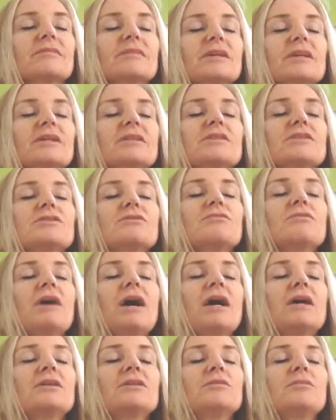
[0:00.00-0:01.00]
And
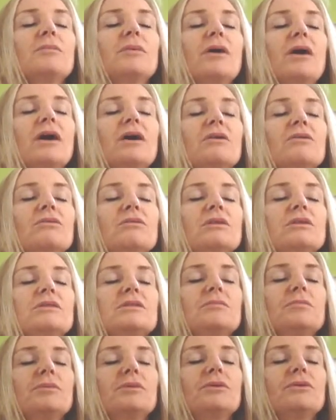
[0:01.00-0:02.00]
surrounded by all
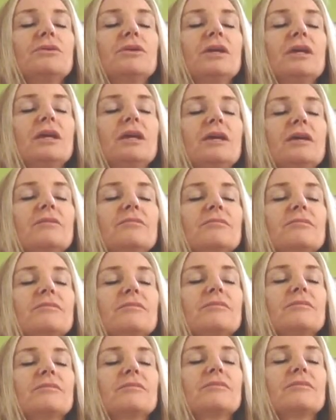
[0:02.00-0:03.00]
this beauty,
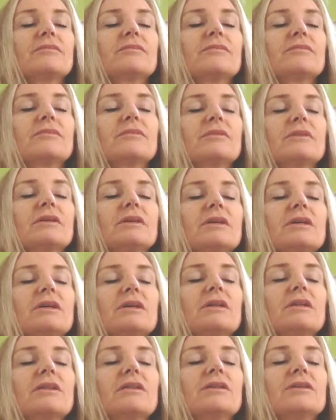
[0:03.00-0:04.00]

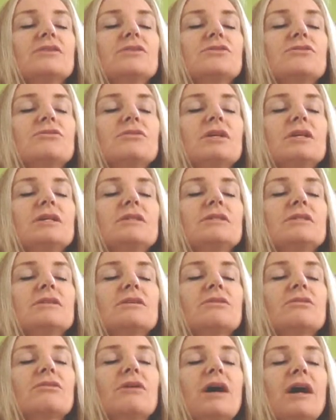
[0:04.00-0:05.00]
the trees, the
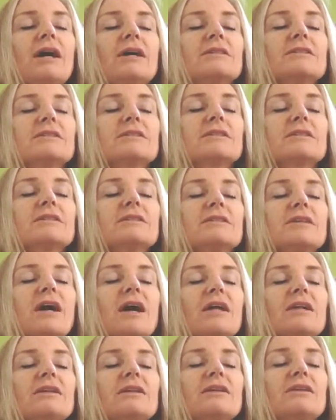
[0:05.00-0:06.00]
grass, the
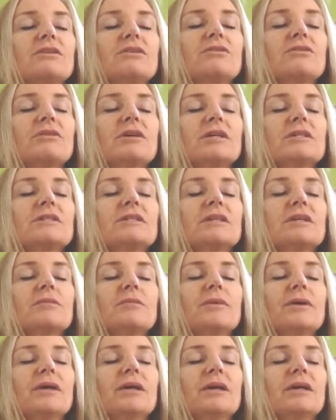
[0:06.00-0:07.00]
sun caressing
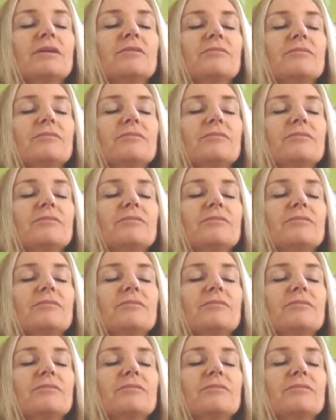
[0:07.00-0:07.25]
me,